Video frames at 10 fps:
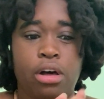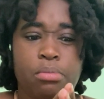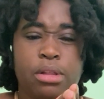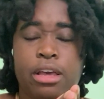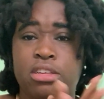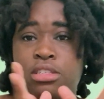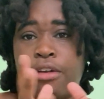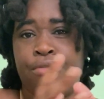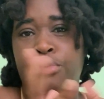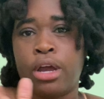Like, it's like
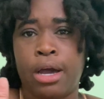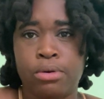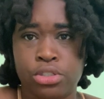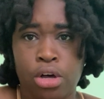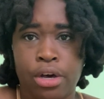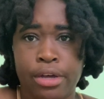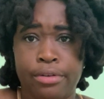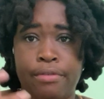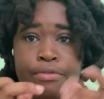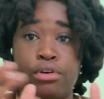4 hours
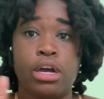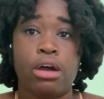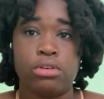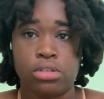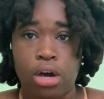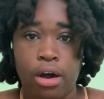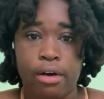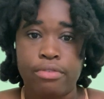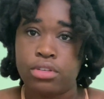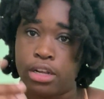on, 4 hours
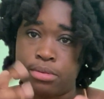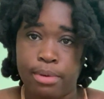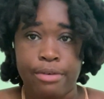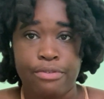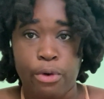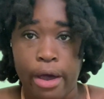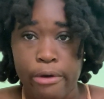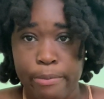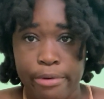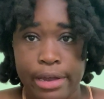off, so that's my 4 hour
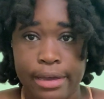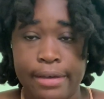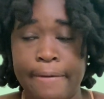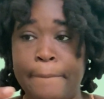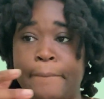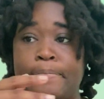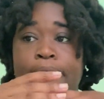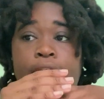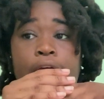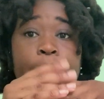break.
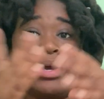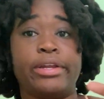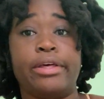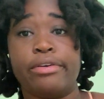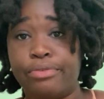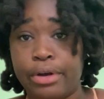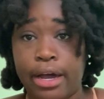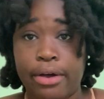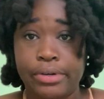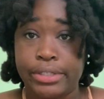I work another 4
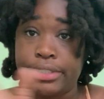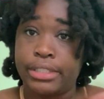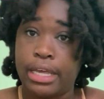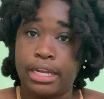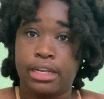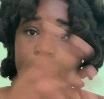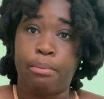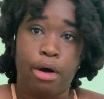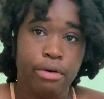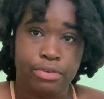hours and then
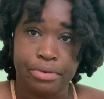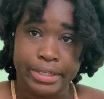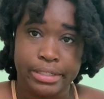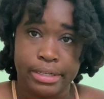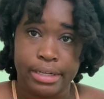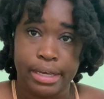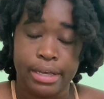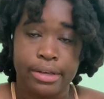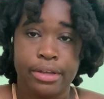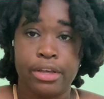I'm off for the rest of the day.
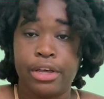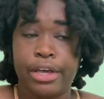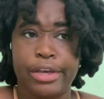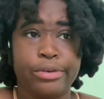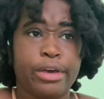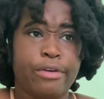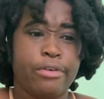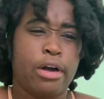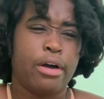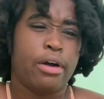And you have
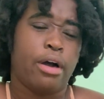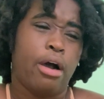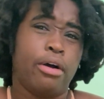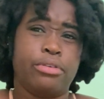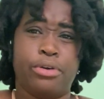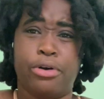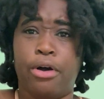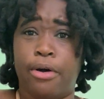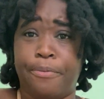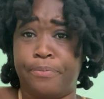your
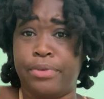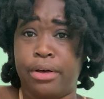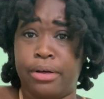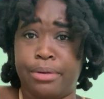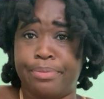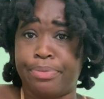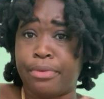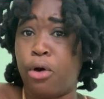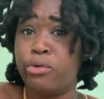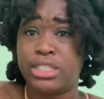
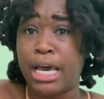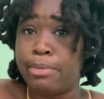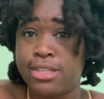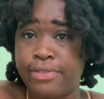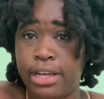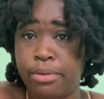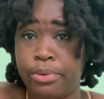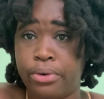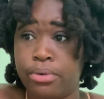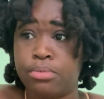overtime is
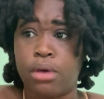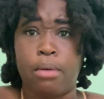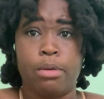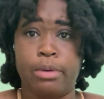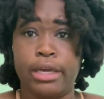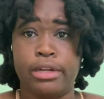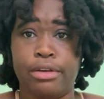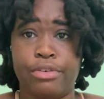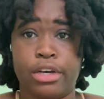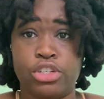available. I'm gonna be in a
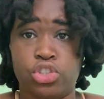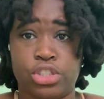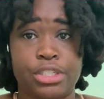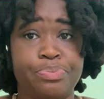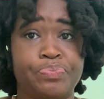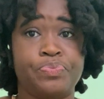different country.